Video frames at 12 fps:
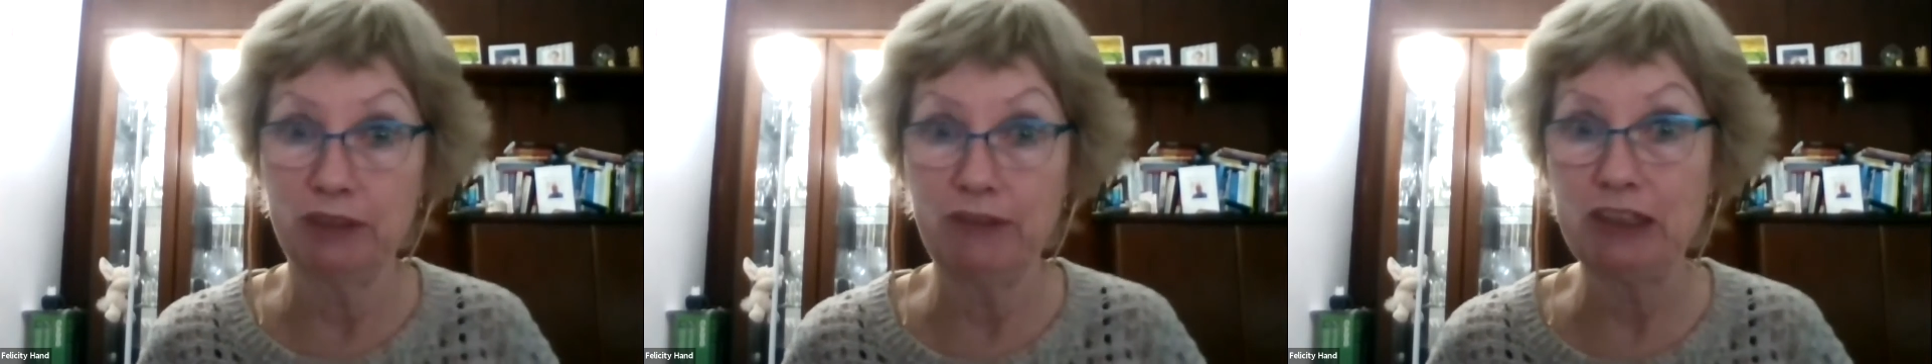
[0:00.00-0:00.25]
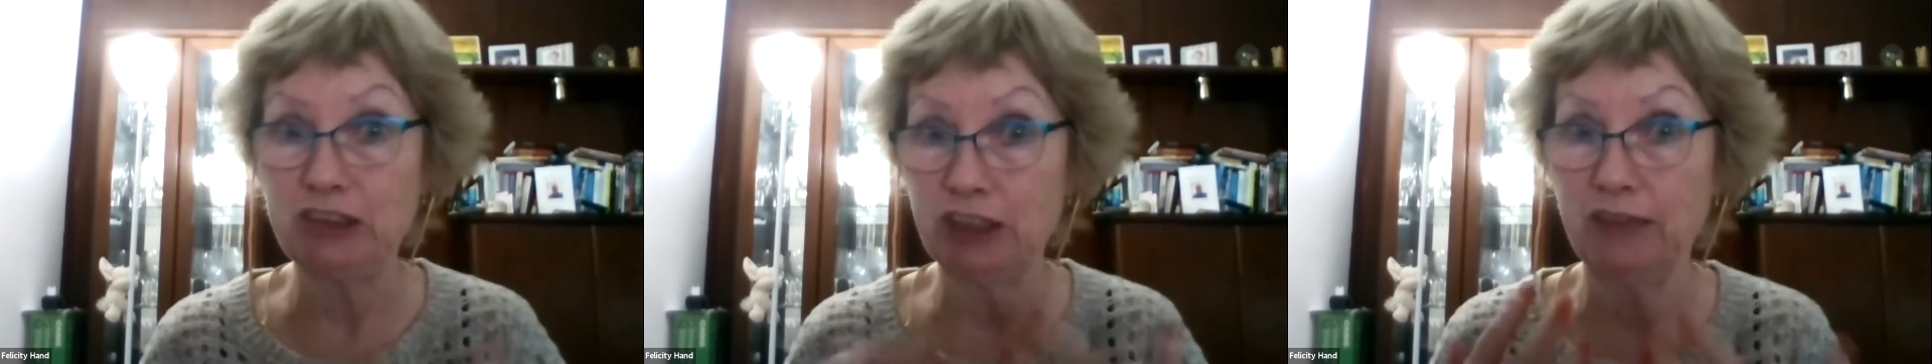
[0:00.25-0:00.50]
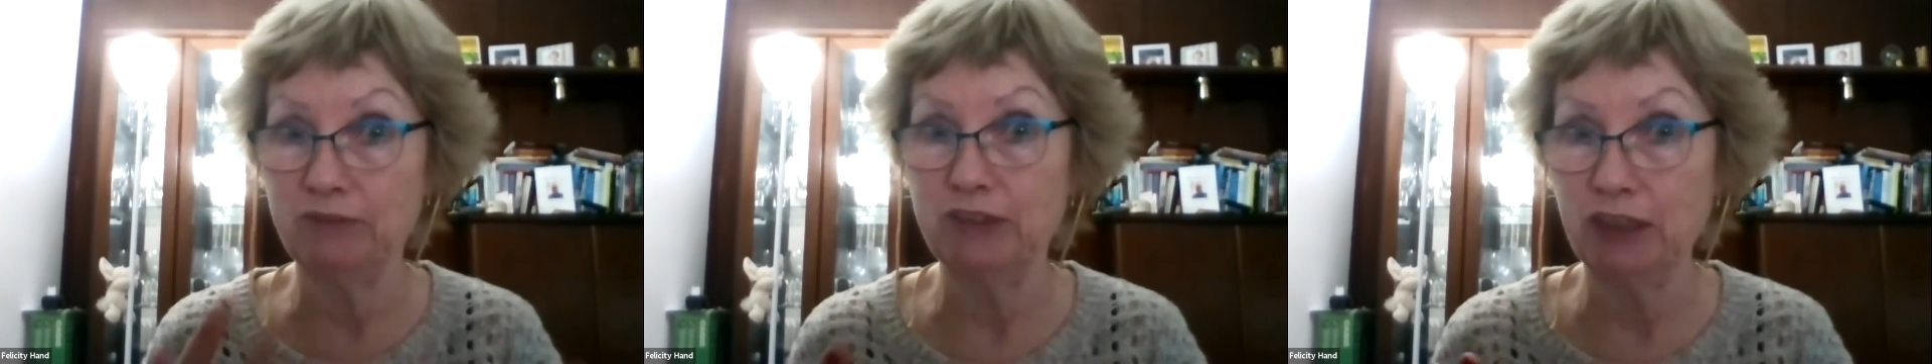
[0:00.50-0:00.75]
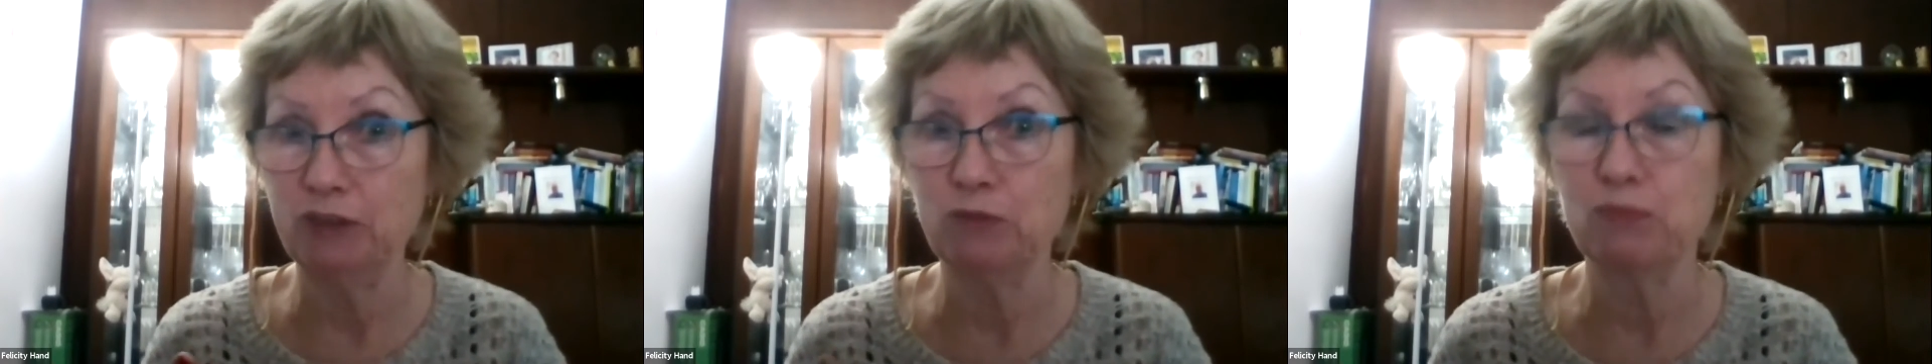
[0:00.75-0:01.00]
Well, I've
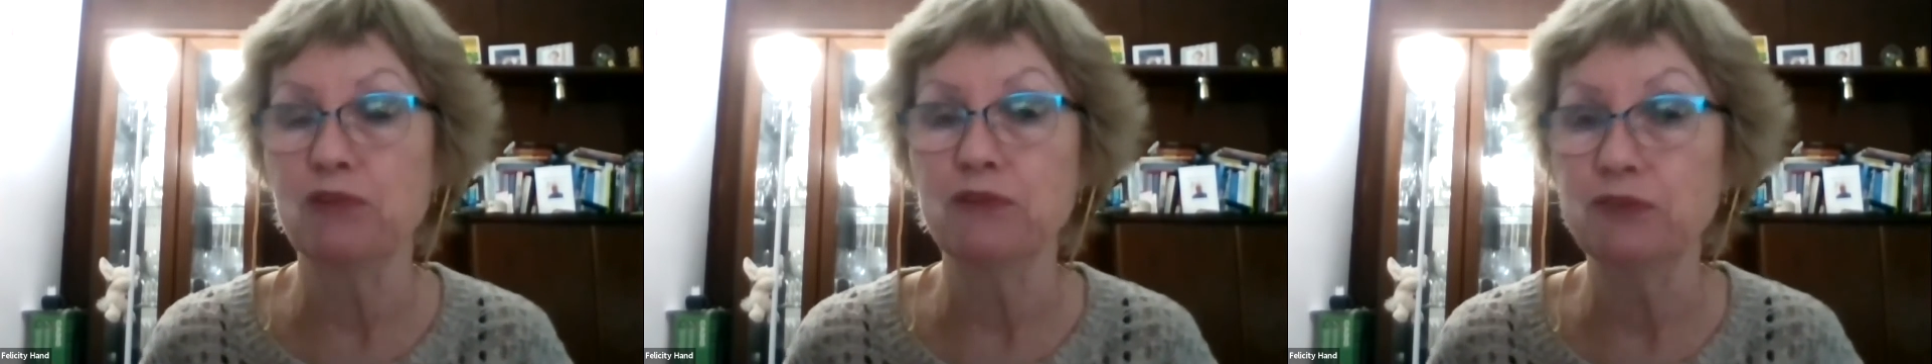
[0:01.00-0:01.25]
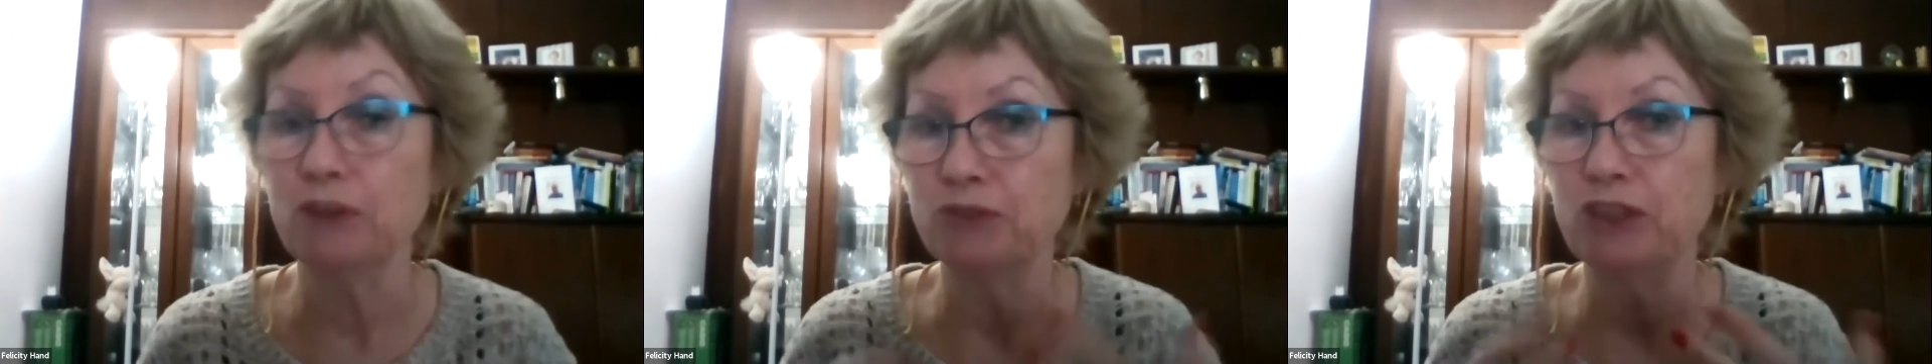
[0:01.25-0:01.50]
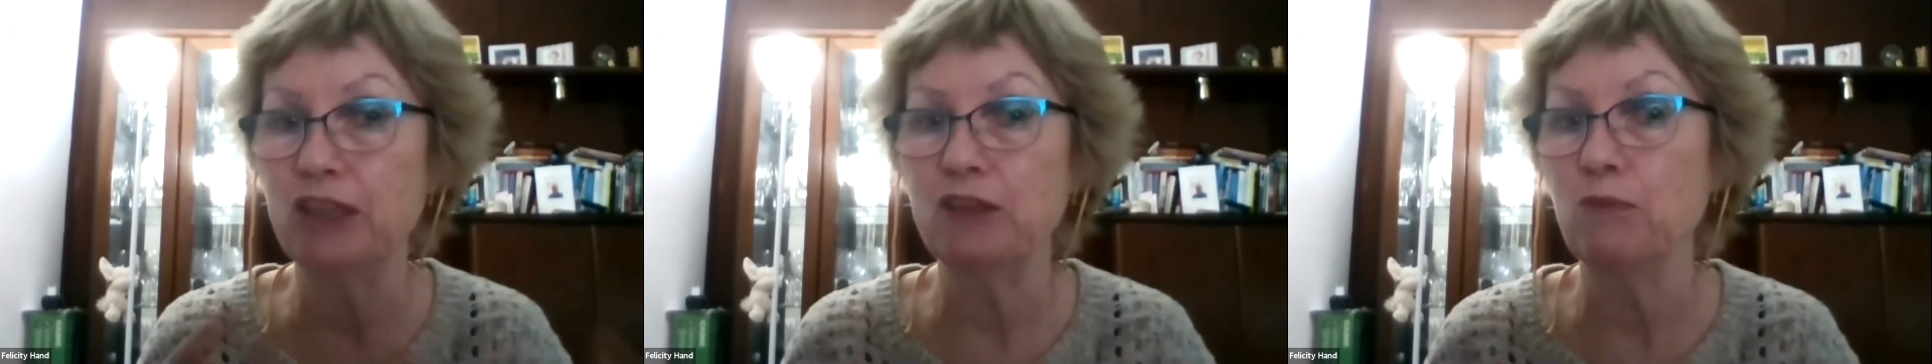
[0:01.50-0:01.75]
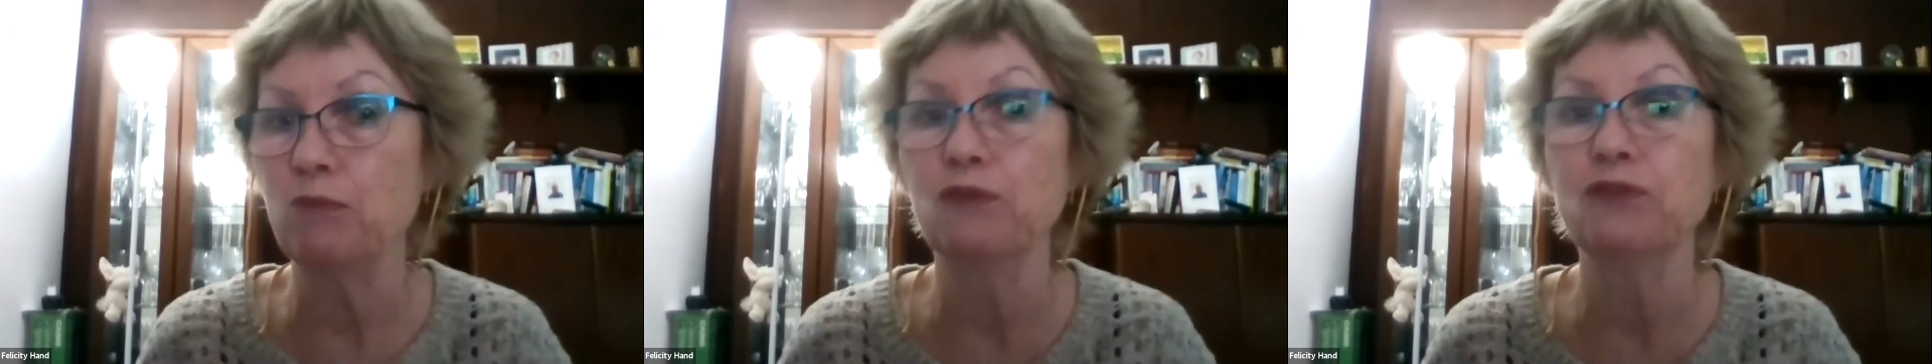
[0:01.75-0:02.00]
done the proofs. I've
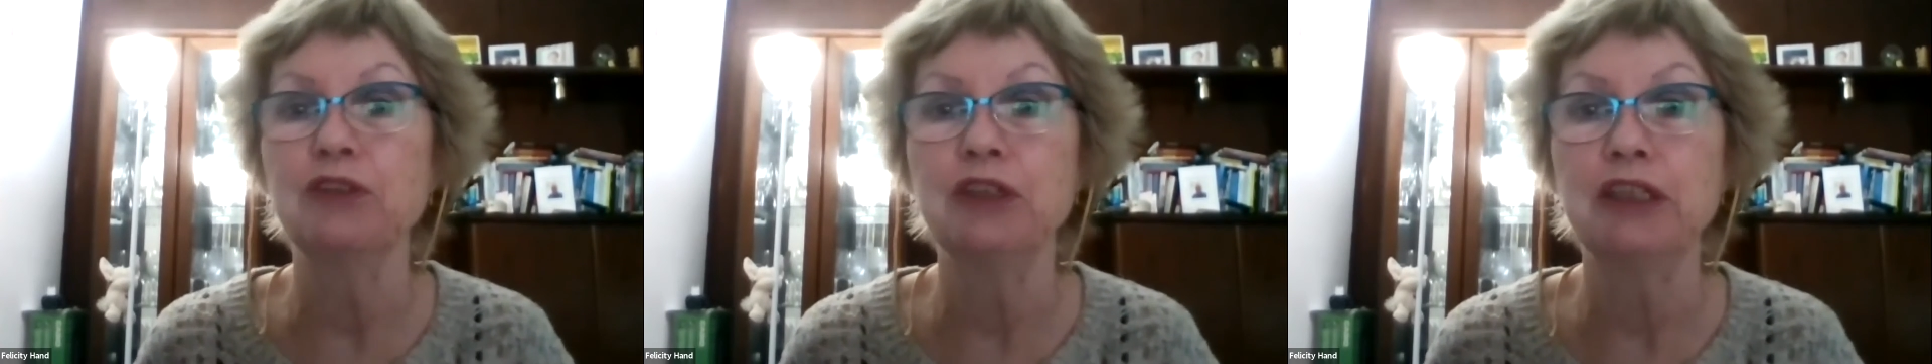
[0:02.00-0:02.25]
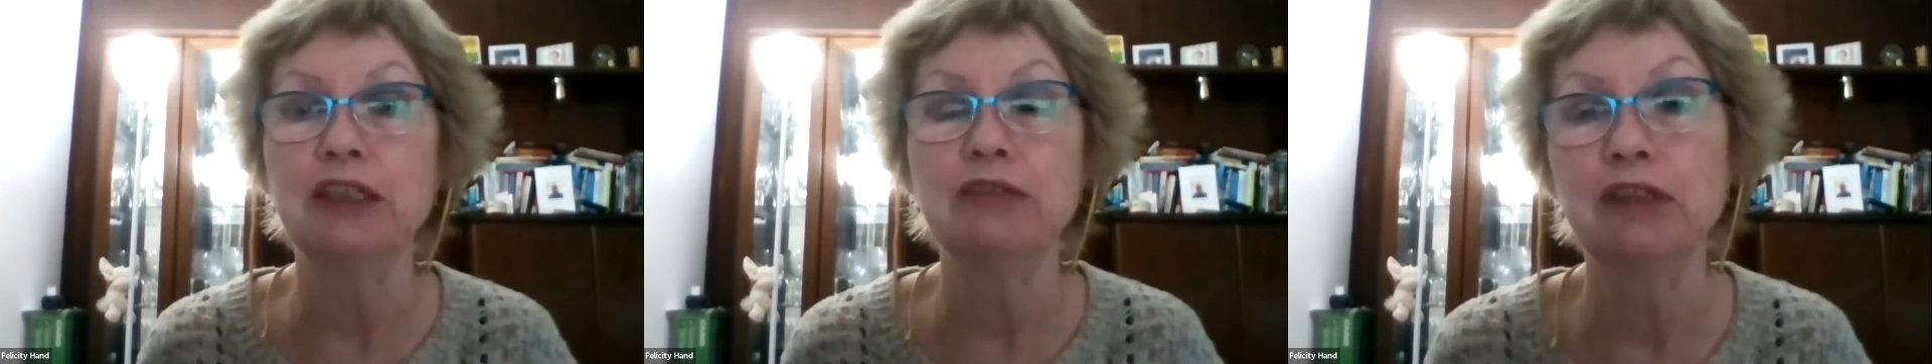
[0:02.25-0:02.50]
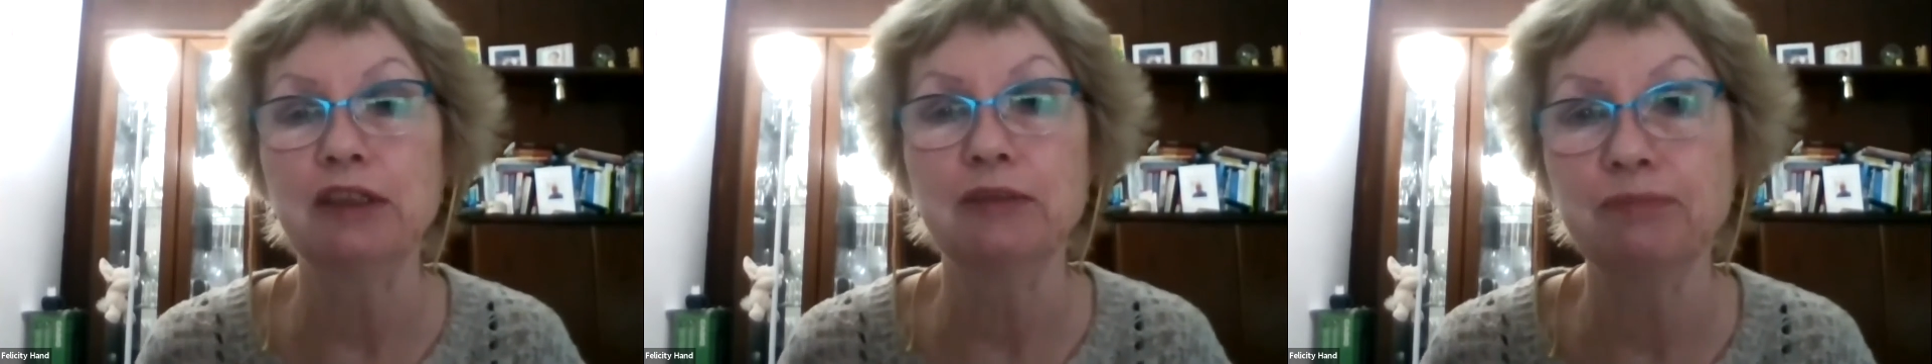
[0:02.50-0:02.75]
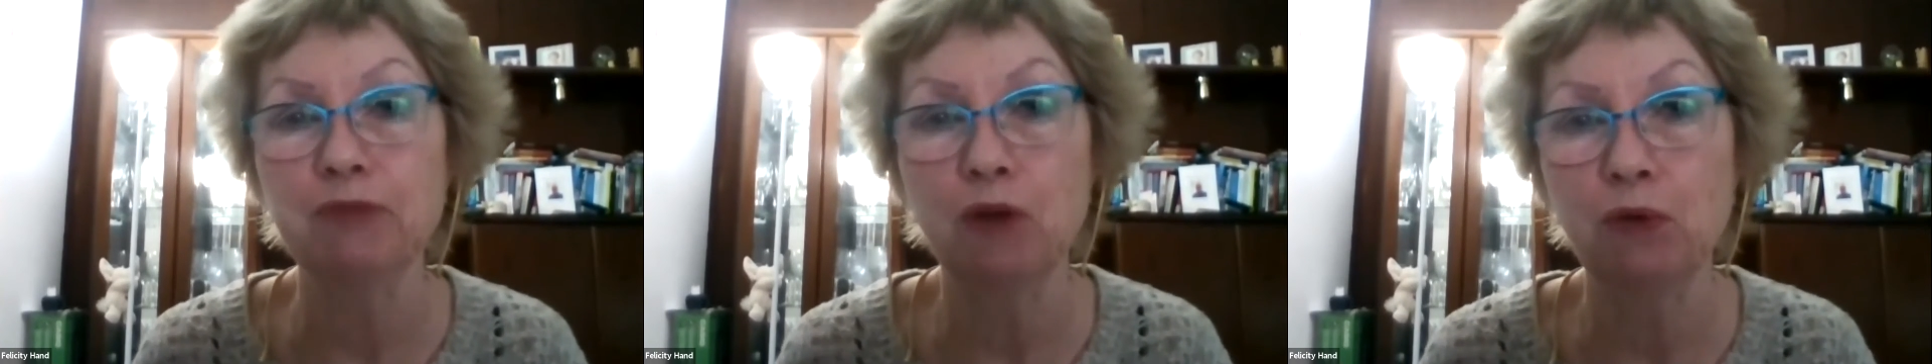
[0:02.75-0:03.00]
sent them off to the
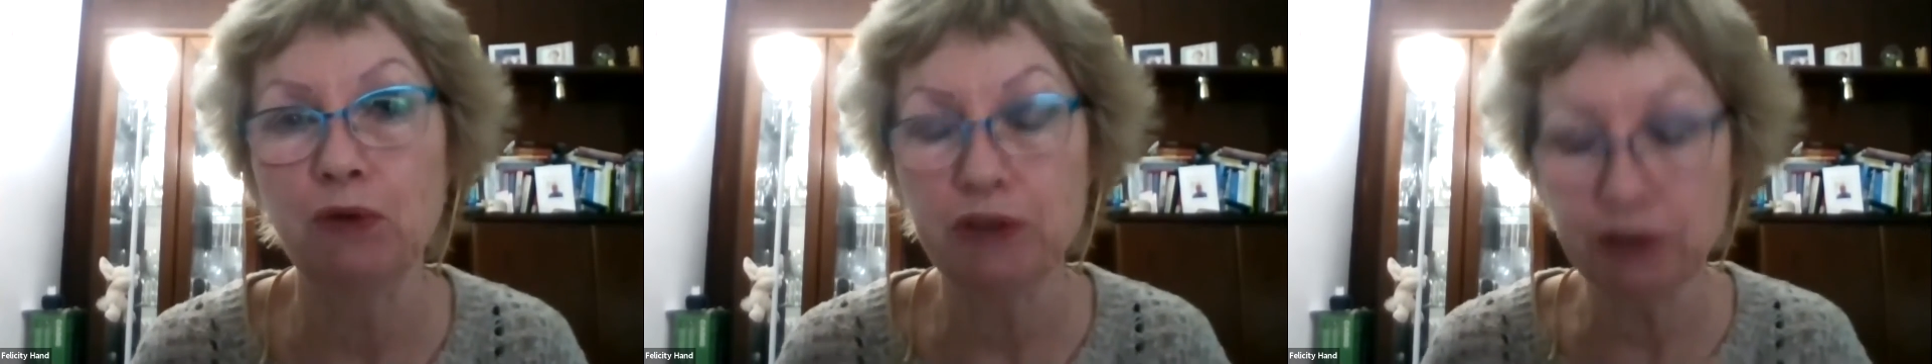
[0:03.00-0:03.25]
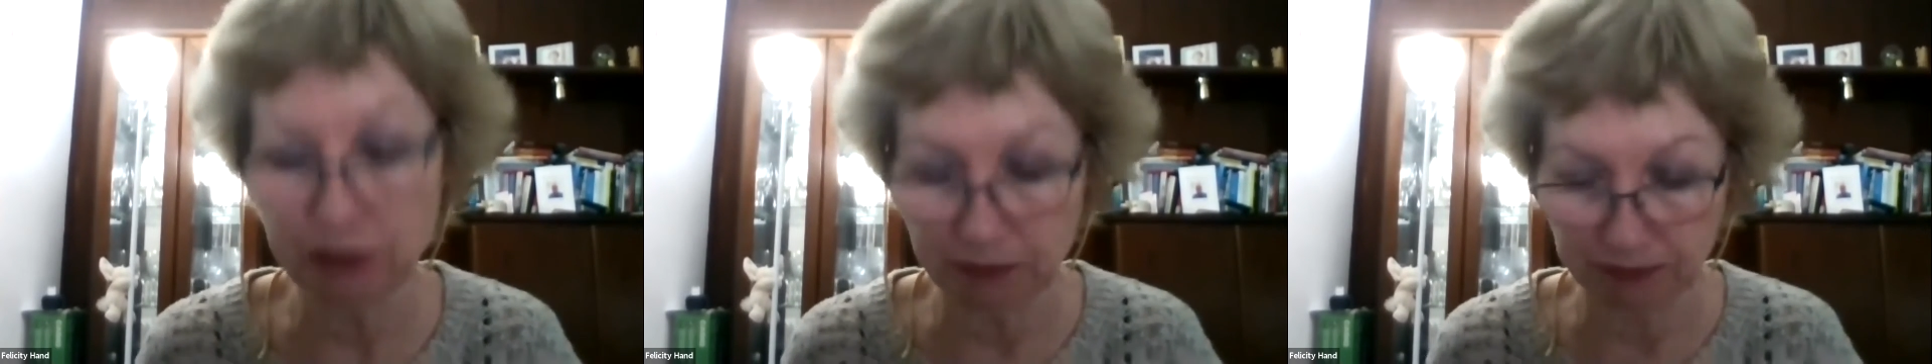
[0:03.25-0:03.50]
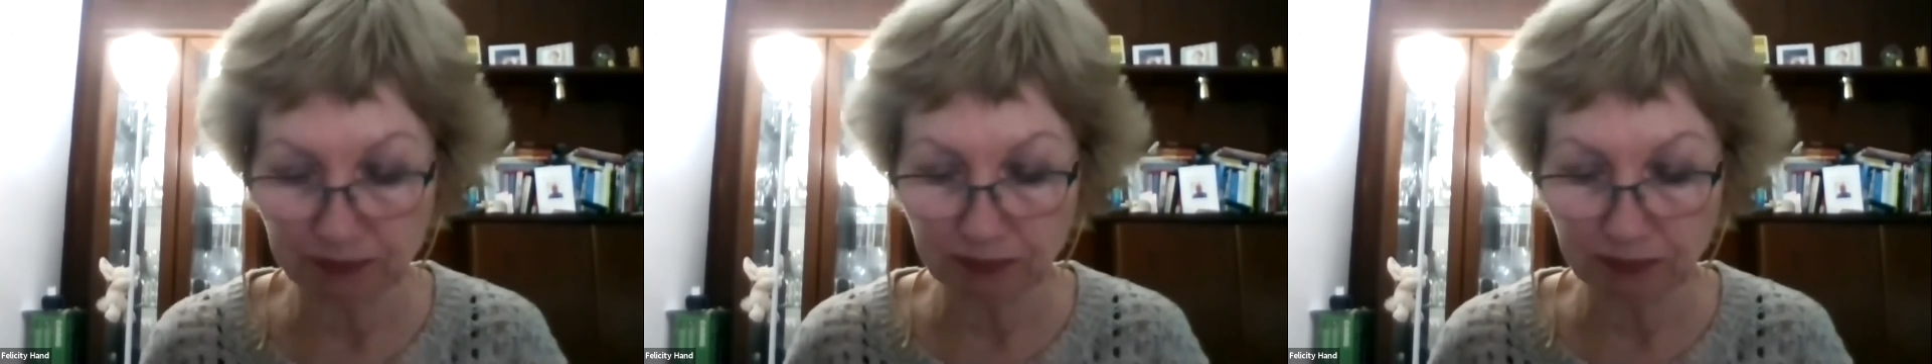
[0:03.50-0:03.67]
authors.